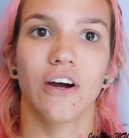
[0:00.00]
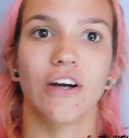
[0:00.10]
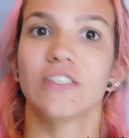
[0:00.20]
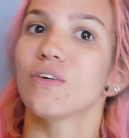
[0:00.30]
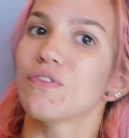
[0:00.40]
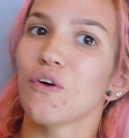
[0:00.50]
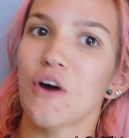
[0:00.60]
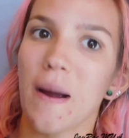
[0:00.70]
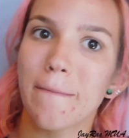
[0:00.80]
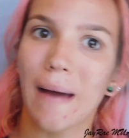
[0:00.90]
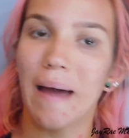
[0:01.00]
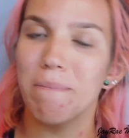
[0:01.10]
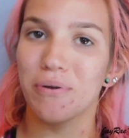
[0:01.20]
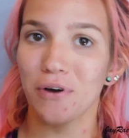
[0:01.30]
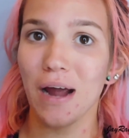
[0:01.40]
Alright, so for my
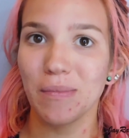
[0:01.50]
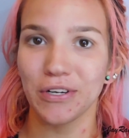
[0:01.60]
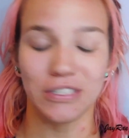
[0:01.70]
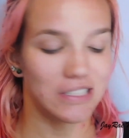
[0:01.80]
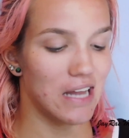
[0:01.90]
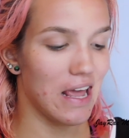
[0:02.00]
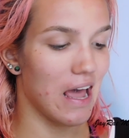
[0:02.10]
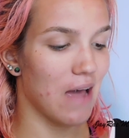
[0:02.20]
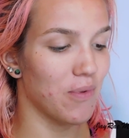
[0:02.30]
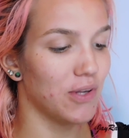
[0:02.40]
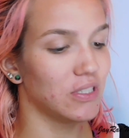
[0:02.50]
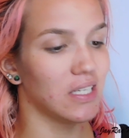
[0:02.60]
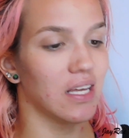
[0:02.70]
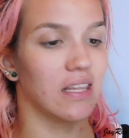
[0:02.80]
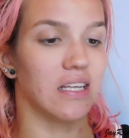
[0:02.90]
primer today, I'm
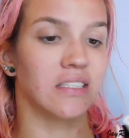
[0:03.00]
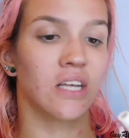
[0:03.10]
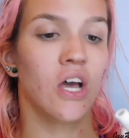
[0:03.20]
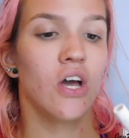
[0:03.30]
using this